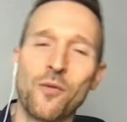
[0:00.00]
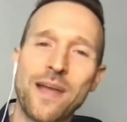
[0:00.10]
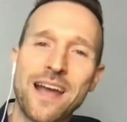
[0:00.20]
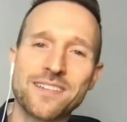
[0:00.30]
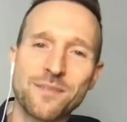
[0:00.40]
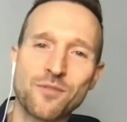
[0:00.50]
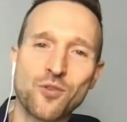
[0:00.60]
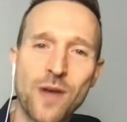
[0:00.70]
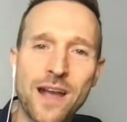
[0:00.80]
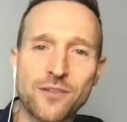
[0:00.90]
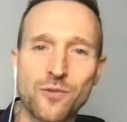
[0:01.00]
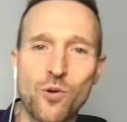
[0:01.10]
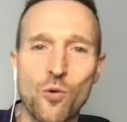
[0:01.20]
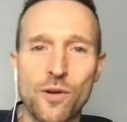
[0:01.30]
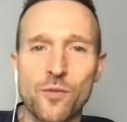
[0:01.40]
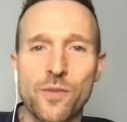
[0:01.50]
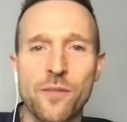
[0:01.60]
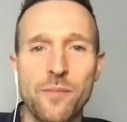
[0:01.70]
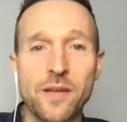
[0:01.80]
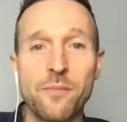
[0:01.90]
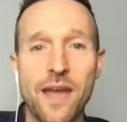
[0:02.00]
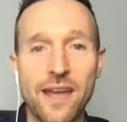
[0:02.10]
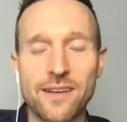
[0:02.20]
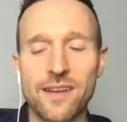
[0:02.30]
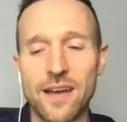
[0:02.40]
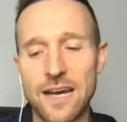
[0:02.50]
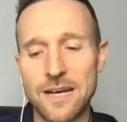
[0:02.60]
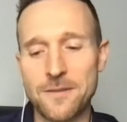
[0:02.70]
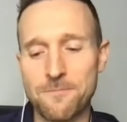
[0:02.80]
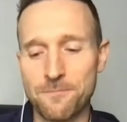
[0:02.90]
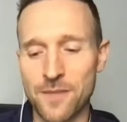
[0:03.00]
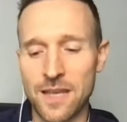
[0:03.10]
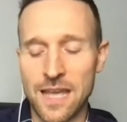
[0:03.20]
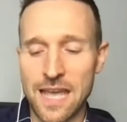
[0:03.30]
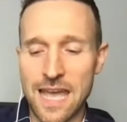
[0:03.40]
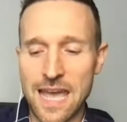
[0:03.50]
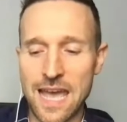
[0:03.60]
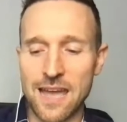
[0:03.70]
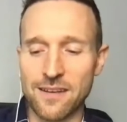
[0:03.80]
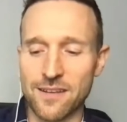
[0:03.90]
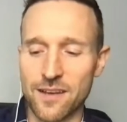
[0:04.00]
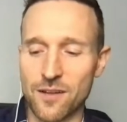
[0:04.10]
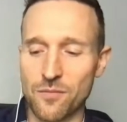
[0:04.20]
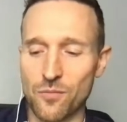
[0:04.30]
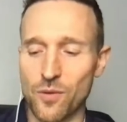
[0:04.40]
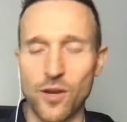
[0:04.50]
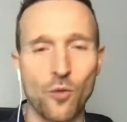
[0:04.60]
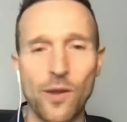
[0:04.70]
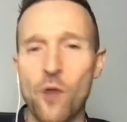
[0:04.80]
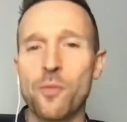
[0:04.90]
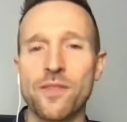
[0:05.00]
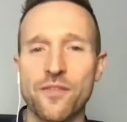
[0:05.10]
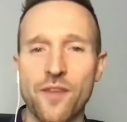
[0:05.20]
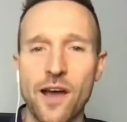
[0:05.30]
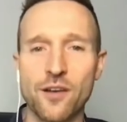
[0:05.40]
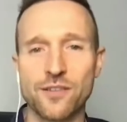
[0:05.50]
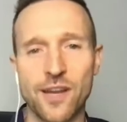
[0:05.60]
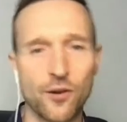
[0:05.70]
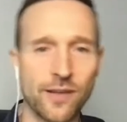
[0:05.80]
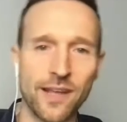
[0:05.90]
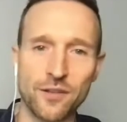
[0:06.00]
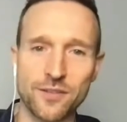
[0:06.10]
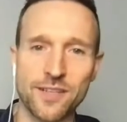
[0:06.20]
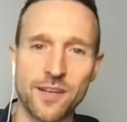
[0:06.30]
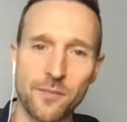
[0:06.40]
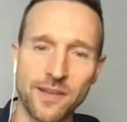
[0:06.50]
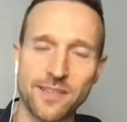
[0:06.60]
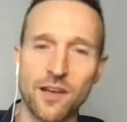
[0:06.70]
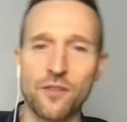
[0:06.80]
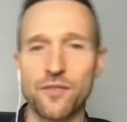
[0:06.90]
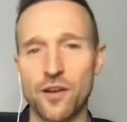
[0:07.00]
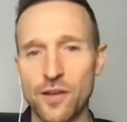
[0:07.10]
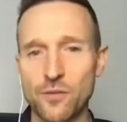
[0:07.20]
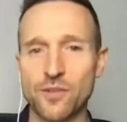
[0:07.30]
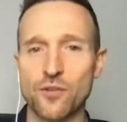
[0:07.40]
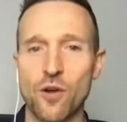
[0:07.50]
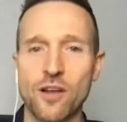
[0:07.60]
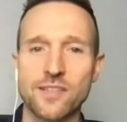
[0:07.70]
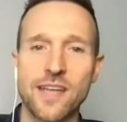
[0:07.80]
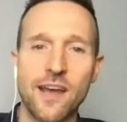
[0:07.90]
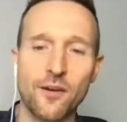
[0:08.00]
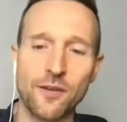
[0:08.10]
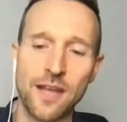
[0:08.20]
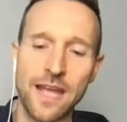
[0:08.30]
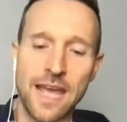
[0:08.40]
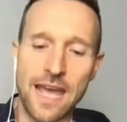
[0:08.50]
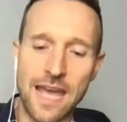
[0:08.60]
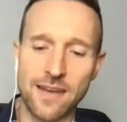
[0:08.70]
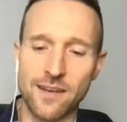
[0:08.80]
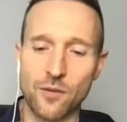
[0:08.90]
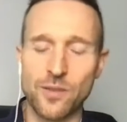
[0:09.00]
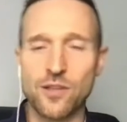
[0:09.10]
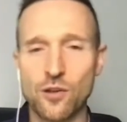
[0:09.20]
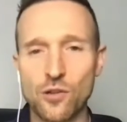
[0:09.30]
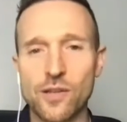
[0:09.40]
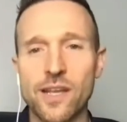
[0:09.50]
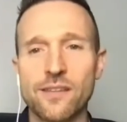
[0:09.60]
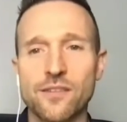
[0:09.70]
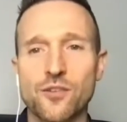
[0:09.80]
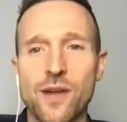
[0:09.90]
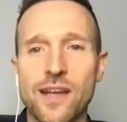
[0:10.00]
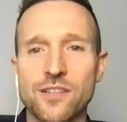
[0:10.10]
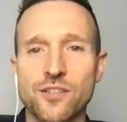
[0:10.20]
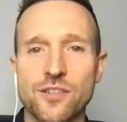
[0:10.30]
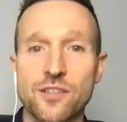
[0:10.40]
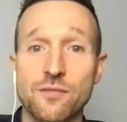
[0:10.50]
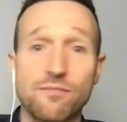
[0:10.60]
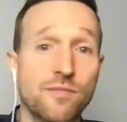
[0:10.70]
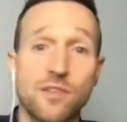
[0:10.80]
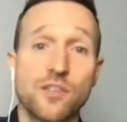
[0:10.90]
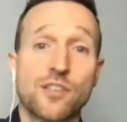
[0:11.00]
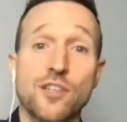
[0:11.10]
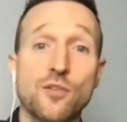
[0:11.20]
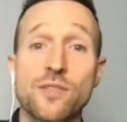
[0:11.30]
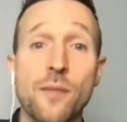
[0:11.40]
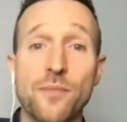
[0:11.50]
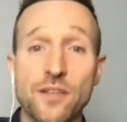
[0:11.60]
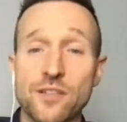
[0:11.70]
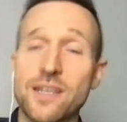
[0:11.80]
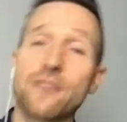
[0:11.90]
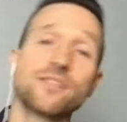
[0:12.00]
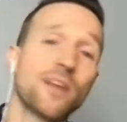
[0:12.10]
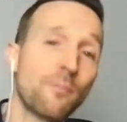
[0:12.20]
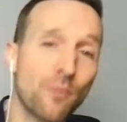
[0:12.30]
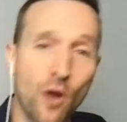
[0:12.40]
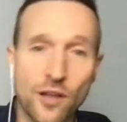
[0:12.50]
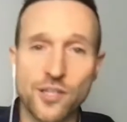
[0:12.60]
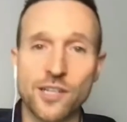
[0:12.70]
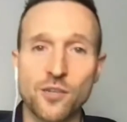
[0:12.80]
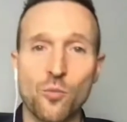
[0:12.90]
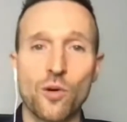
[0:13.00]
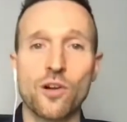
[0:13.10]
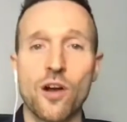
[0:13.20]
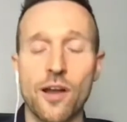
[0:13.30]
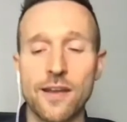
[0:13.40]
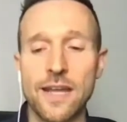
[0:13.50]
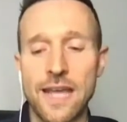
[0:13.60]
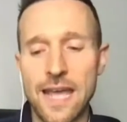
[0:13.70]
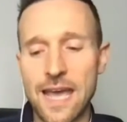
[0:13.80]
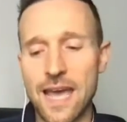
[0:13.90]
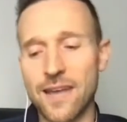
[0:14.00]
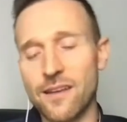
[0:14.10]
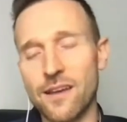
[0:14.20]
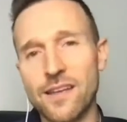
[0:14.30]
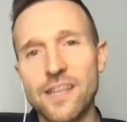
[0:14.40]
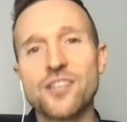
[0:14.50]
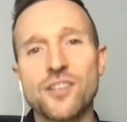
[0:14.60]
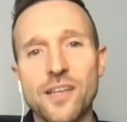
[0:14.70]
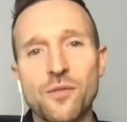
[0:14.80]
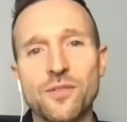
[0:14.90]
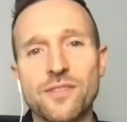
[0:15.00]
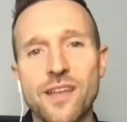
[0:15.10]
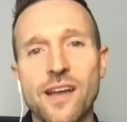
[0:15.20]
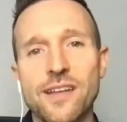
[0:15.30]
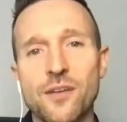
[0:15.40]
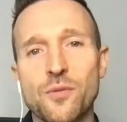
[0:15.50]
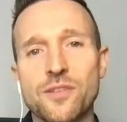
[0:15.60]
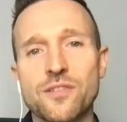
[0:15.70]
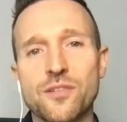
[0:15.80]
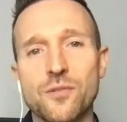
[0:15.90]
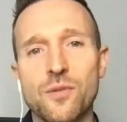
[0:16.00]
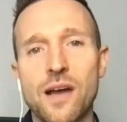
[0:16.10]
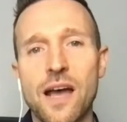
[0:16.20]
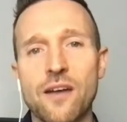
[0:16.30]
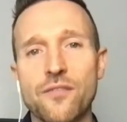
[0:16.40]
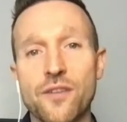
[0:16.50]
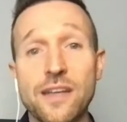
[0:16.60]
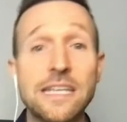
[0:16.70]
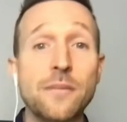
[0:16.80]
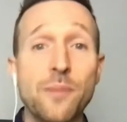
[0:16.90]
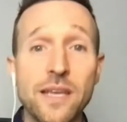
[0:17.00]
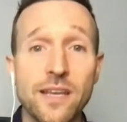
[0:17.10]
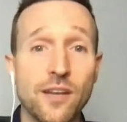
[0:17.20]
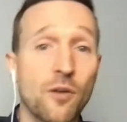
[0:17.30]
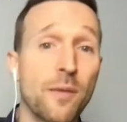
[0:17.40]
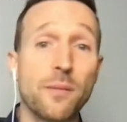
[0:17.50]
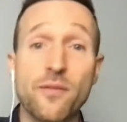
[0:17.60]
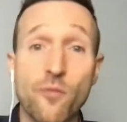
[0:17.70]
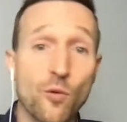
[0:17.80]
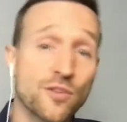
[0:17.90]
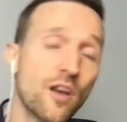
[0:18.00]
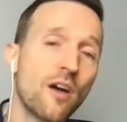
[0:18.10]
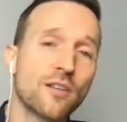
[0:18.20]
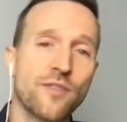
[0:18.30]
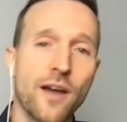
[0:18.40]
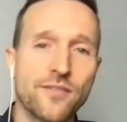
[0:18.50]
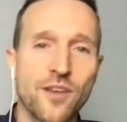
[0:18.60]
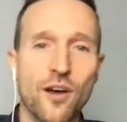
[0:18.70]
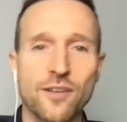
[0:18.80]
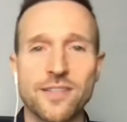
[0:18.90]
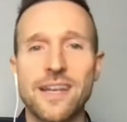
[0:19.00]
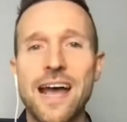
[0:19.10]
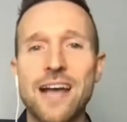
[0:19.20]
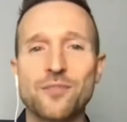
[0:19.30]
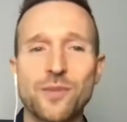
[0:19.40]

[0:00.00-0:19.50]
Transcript: Well, we had some tracks recorded with a big band. Um, and, uh, you know, we opened the files, Eric Eggleston and myself, you know, he was across town and uh, we started looking at the tracks just to just to do something, just to have some project to work on. And uh, initially, it was the idea was to have an EP, you know, maybe four songs, five songs.